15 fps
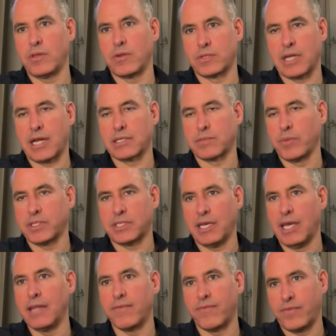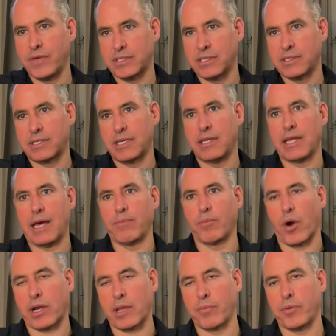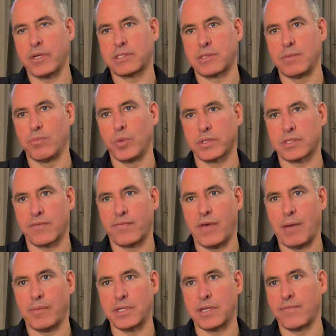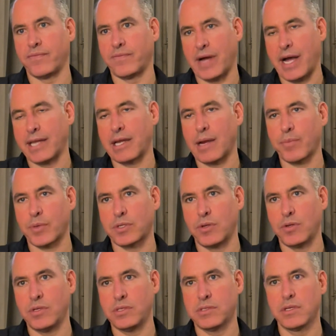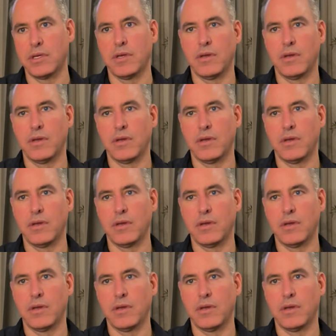there's not as much inefficiency in that marketplace in multifamily to find opportunities